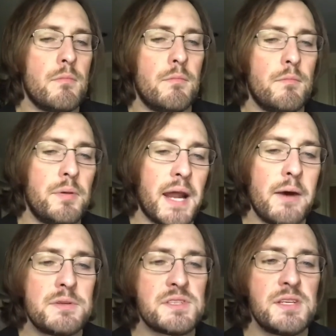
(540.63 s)
but I
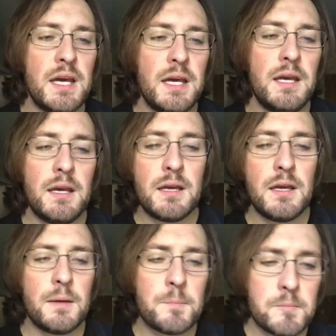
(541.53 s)
would say
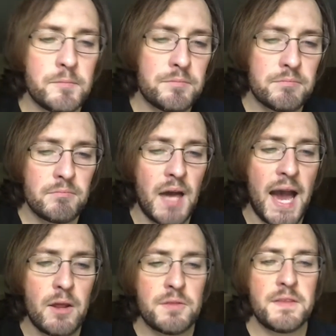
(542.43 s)
I
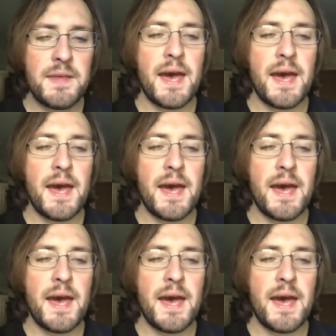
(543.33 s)
don't think the